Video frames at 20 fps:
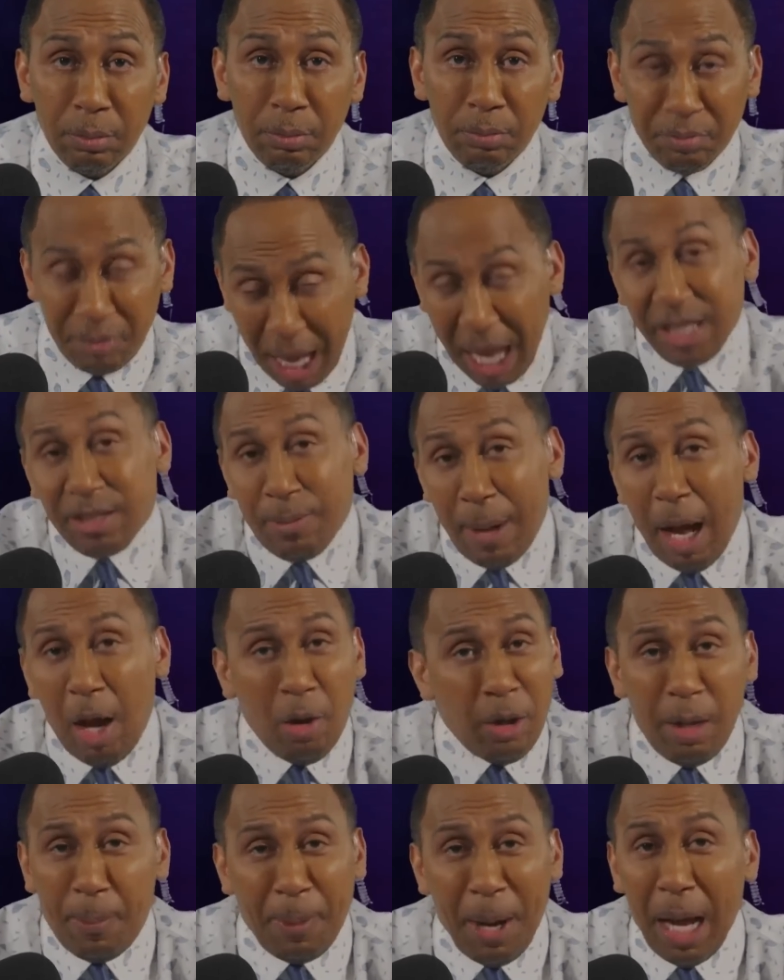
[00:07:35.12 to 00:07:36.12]
That's my
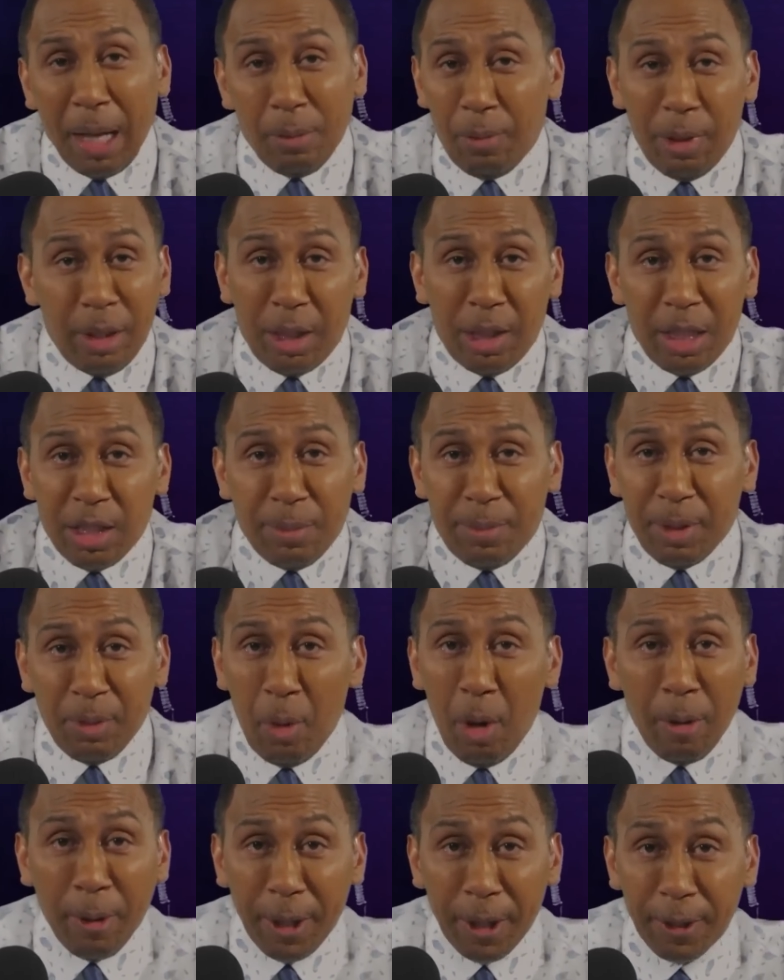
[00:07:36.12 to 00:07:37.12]
only problem with Elizabeth
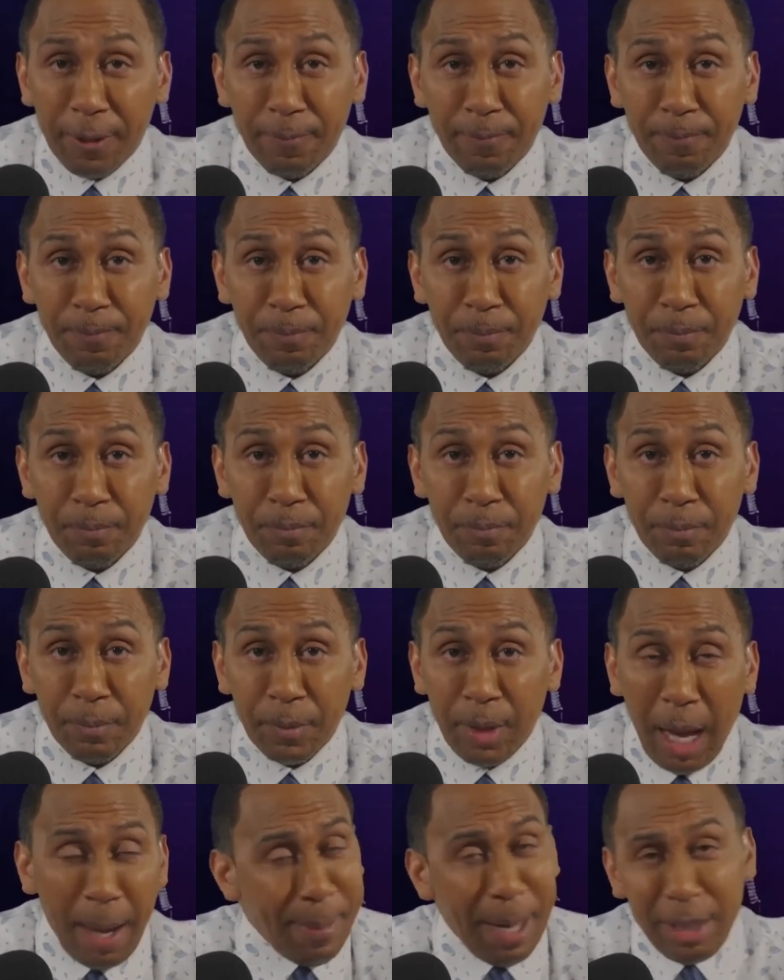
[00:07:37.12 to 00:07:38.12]
Warren.
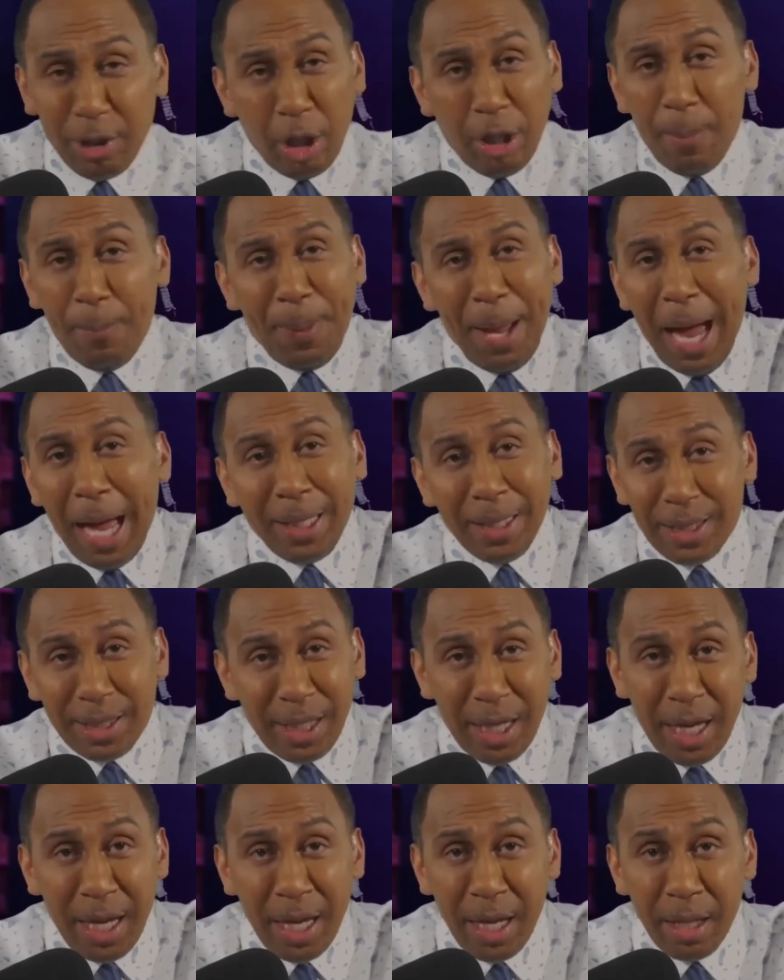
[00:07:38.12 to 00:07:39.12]
I'm not talking
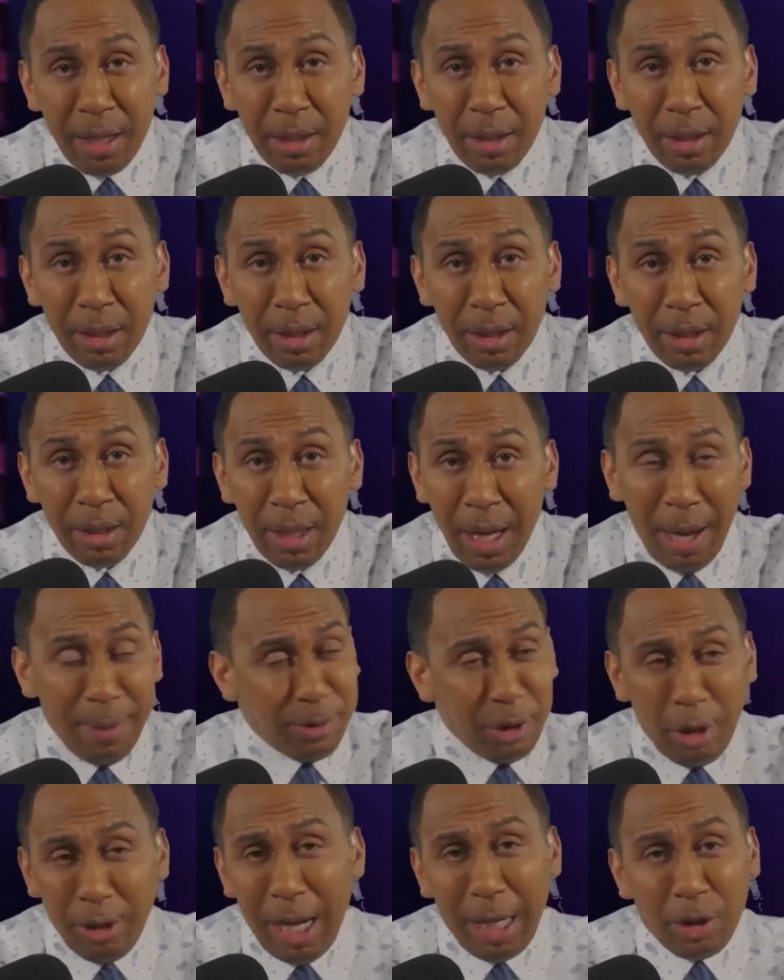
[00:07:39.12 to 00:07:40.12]
policy. I'm
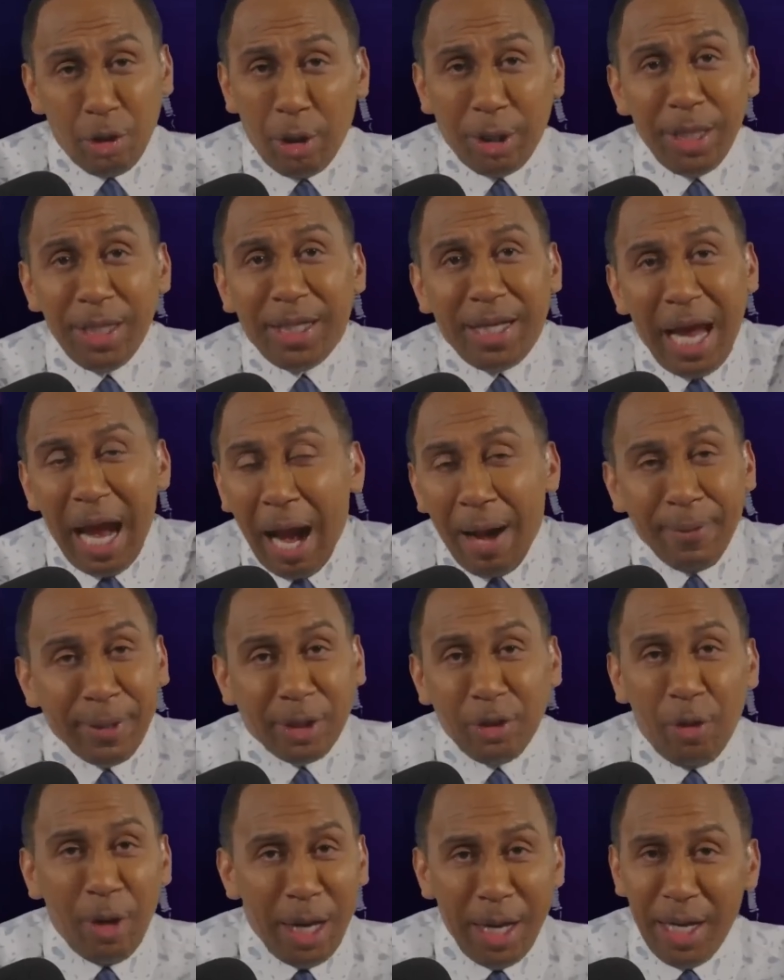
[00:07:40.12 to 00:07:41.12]
certainly not talking
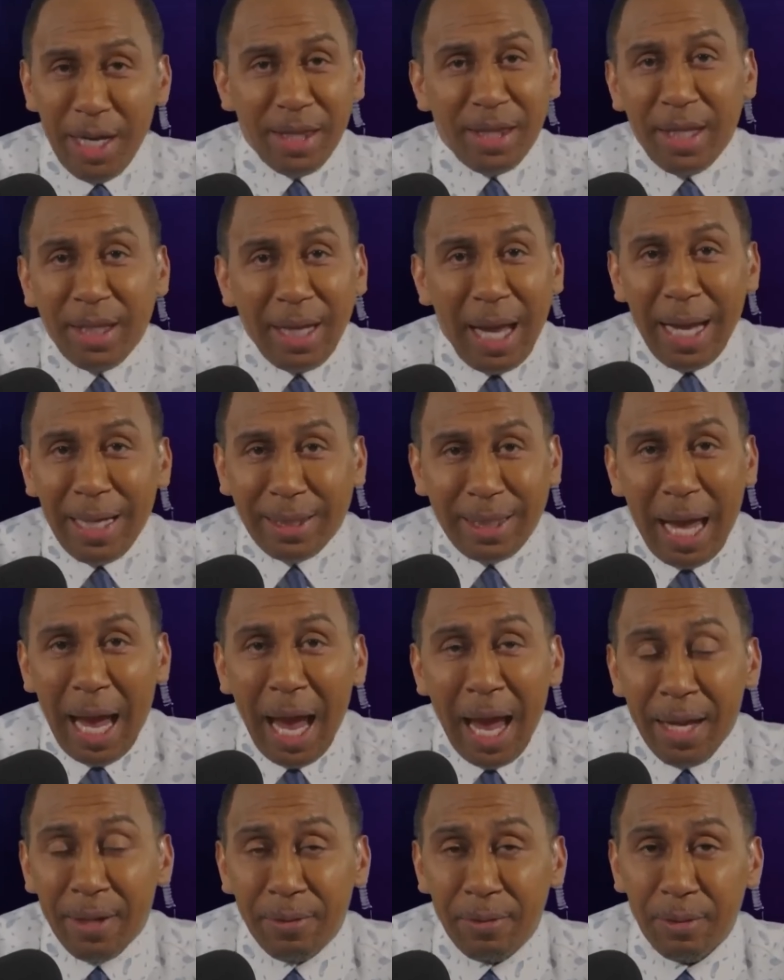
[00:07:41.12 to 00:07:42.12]
character or anything like
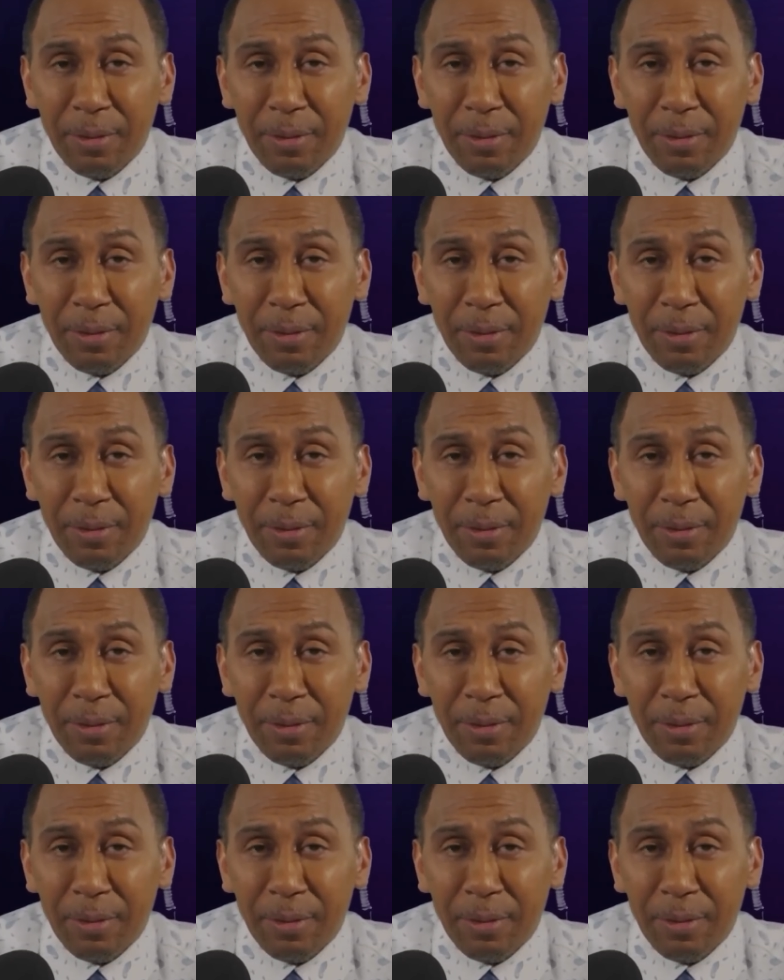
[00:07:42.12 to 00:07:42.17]
that.